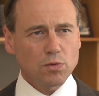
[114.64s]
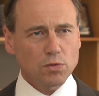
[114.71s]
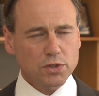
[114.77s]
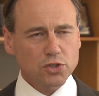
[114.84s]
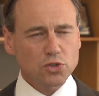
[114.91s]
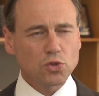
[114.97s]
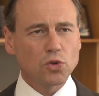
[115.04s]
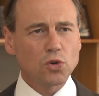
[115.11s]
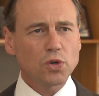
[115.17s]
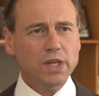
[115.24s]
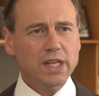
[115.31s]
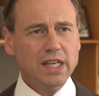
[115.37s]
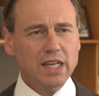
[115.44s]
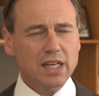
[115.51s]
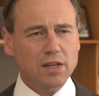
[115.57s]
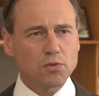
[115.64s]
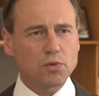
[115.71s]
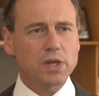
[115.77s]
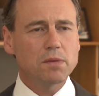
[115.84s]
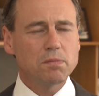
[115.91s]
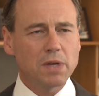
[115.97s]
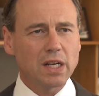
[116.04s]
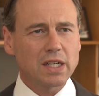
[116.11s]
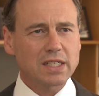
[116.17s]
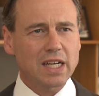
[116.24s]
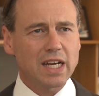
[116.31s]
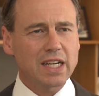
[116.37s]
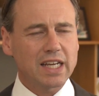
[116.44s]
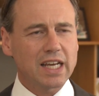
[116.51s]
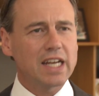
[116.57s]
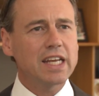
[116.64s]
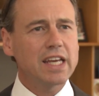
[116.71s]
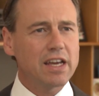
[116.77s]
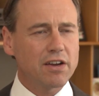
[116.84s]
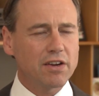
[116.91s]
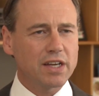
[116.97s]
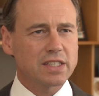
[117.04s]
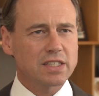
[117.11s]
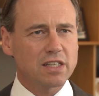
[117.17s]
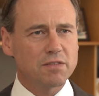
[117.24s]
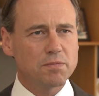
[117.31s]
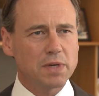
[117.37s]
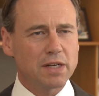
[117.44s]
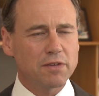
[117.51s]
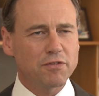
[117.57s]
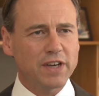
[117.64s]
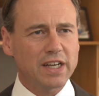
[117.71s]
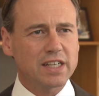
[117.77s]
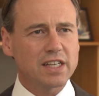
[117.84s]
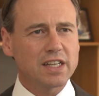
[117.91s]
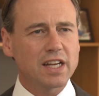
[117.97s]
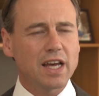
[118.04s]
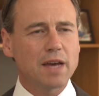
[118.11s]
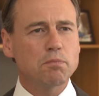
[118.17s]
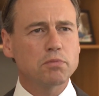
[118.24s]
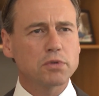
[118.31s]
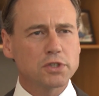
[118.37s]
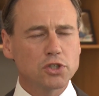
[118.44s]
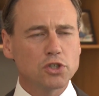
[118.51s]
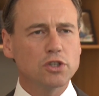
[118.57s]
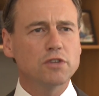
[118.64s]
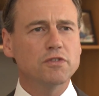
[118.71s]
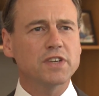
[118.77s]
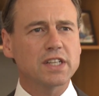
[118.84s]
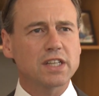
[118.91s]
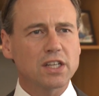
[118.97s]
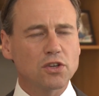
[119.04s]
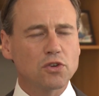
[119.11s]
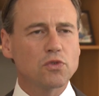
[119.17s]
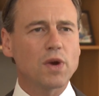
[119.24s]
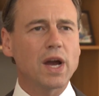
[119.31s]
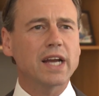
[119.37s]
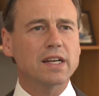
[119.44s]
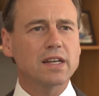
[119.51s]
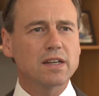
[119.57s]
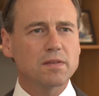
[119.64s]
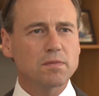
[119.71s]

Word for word: restoring and rehabilitating any areas that have been affected and preserving the great